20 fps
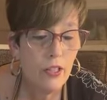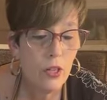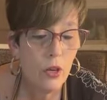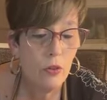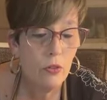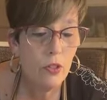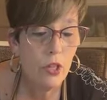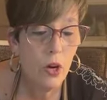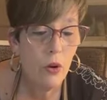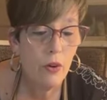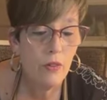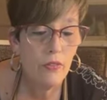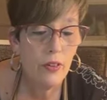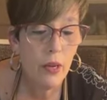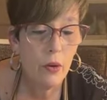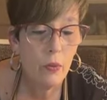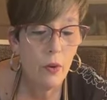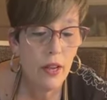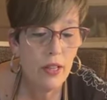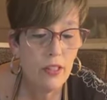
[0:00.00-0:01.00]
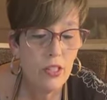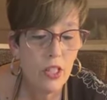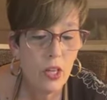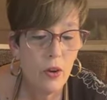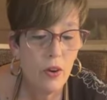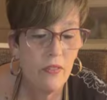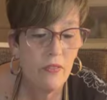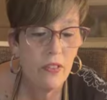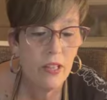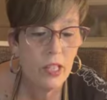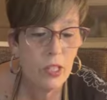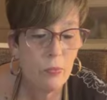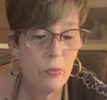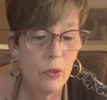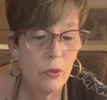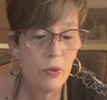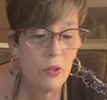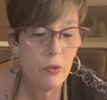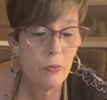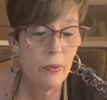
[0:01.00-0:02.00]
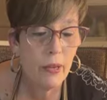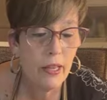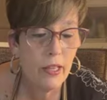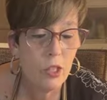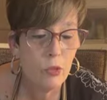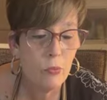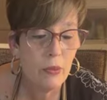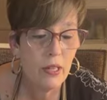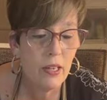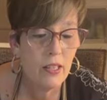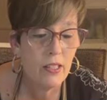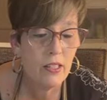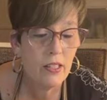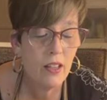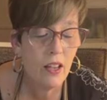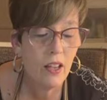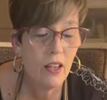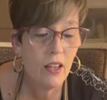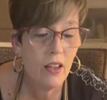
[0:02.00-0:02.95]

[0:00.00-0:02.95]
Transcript: I don't know if I want to go on Facebook with the page because